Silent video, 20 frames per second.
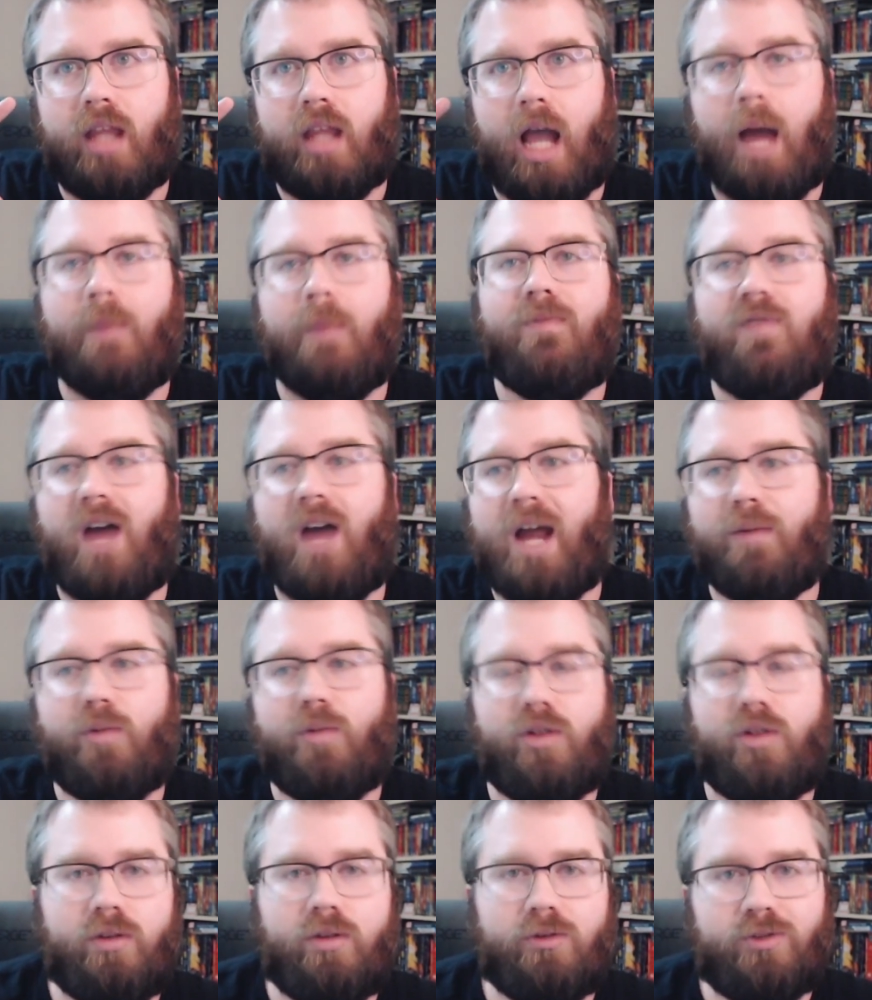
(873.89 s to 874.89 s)
I'm fine
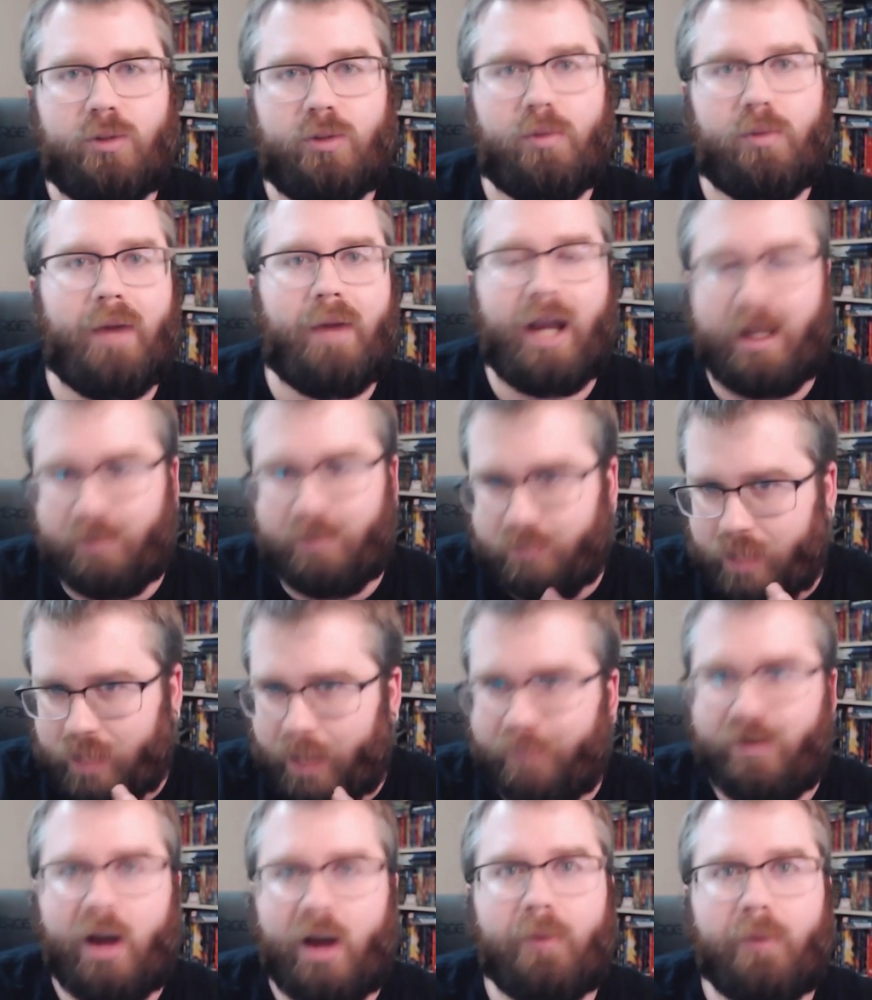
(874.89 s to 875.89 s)
with Superman.
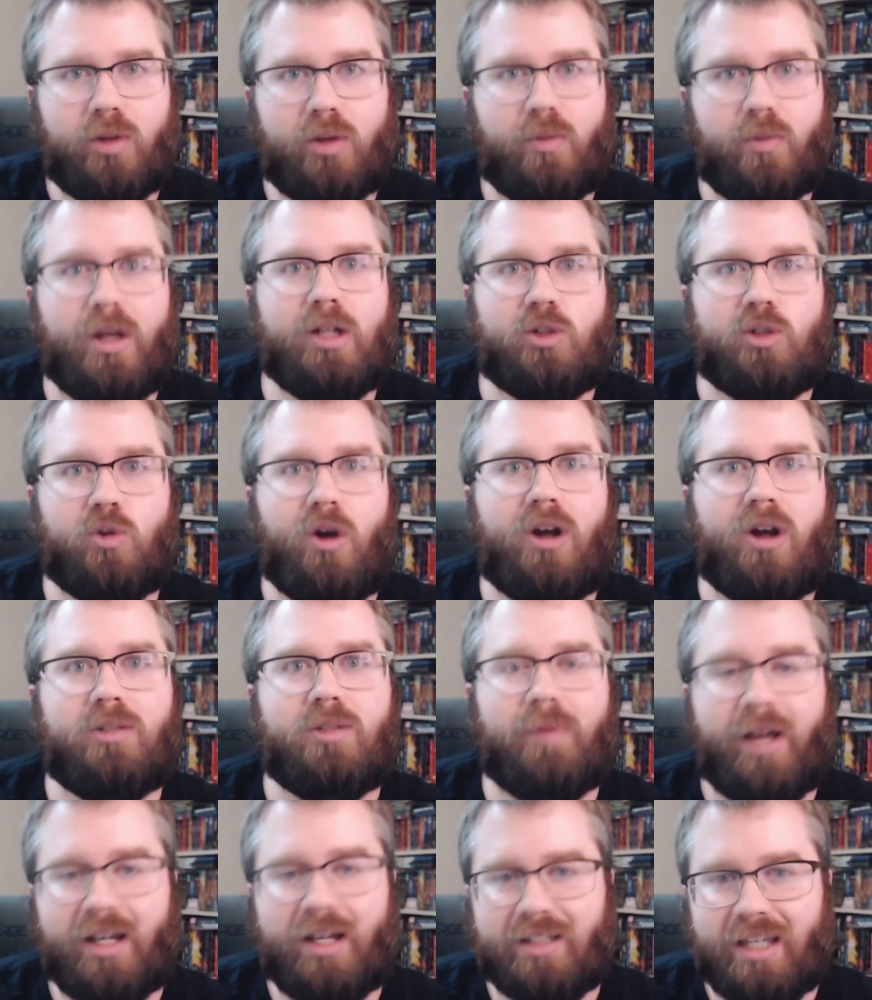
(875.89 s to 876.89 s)
I'm fine with the red trunks
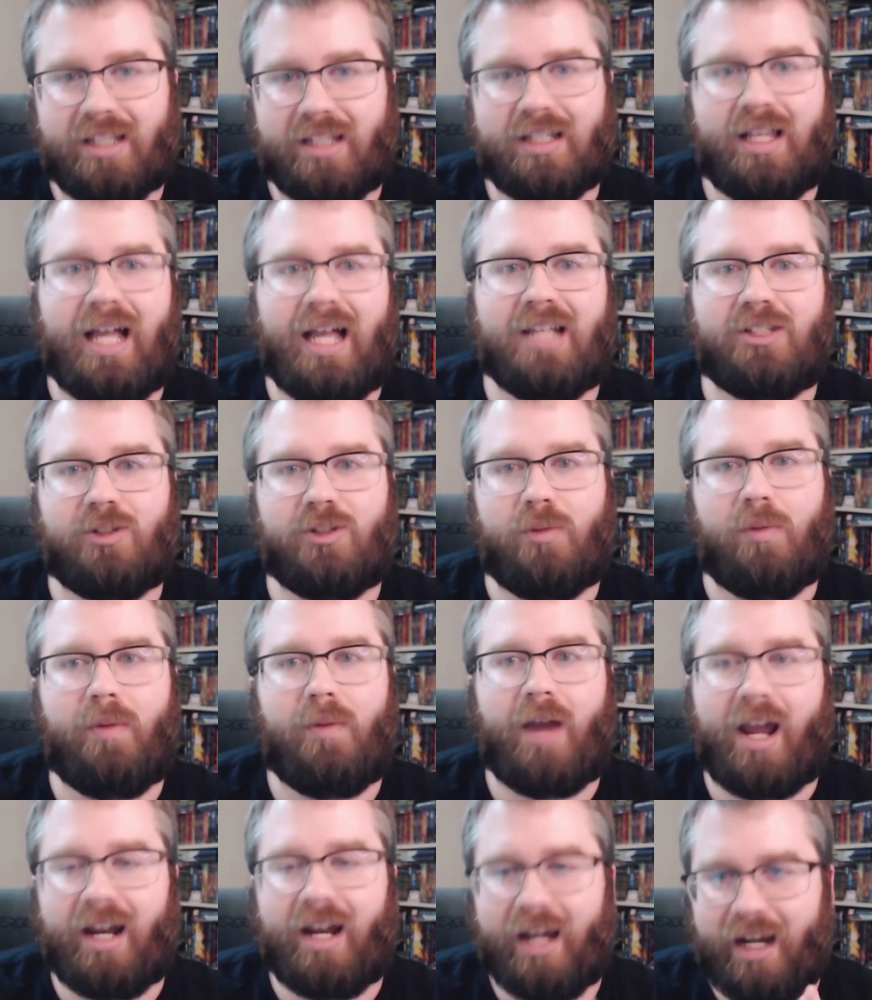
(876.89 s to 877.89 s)
because it's classic
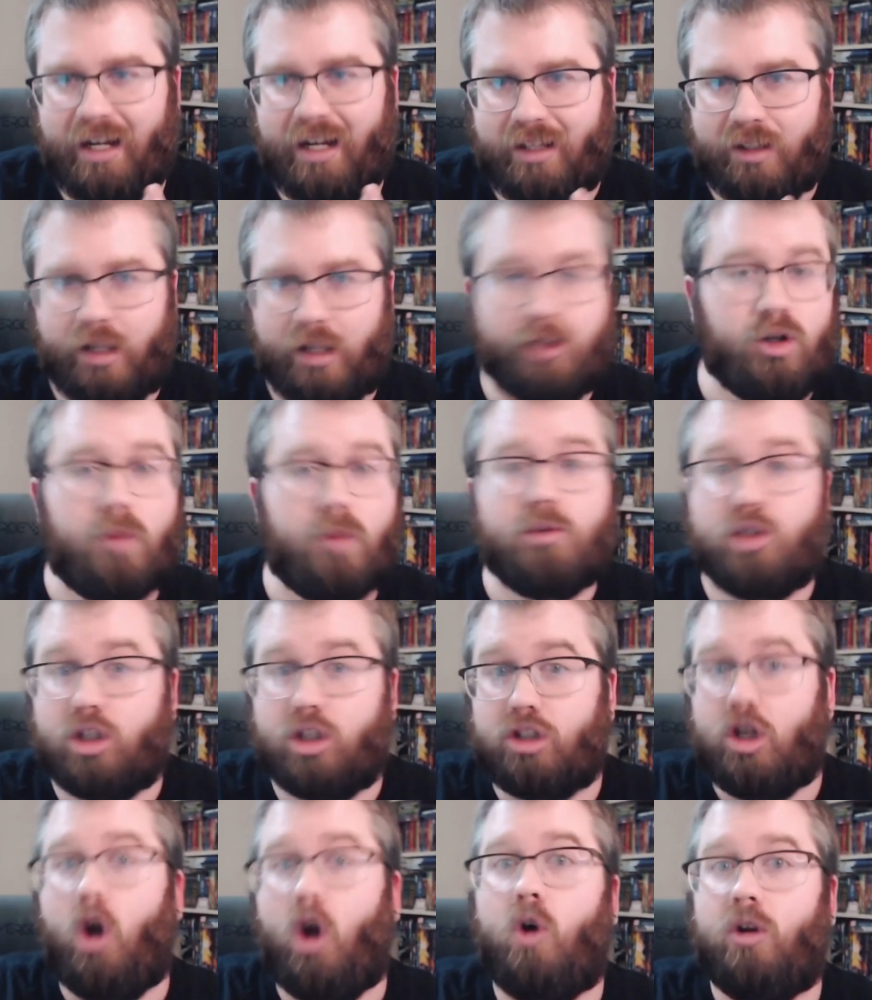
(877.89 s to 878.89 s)
Superman. And in terms of the
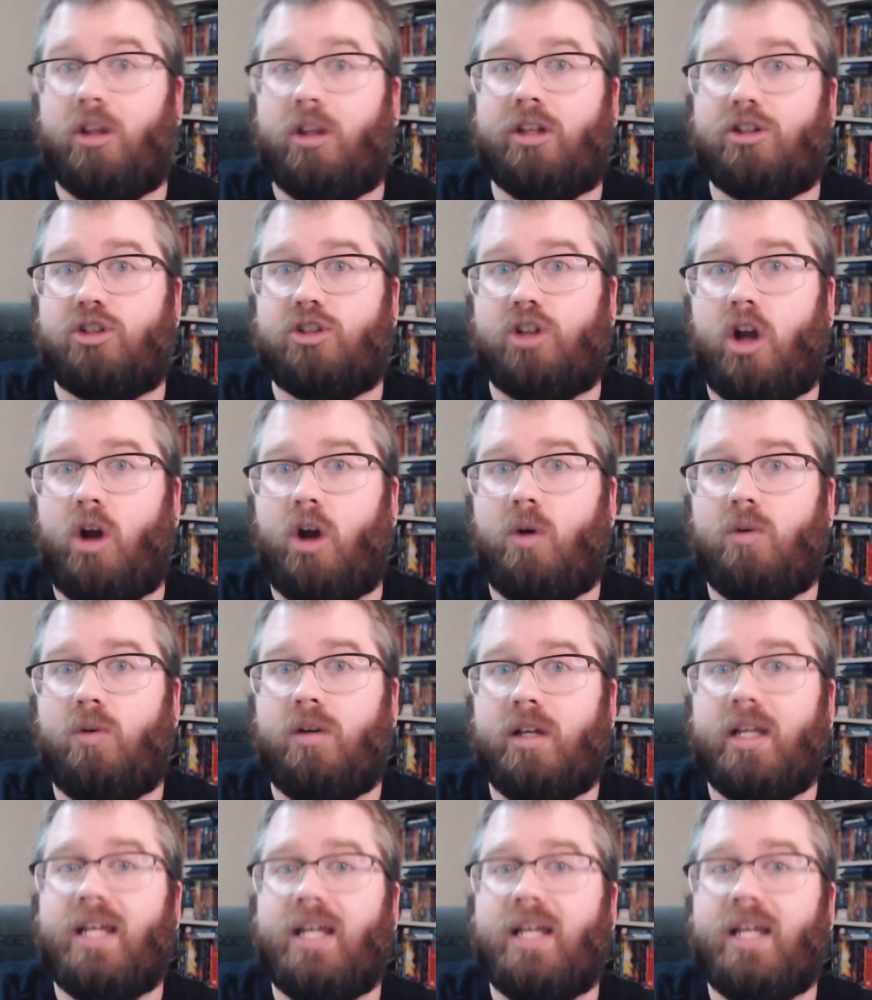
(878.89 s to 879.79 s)
tone of the show,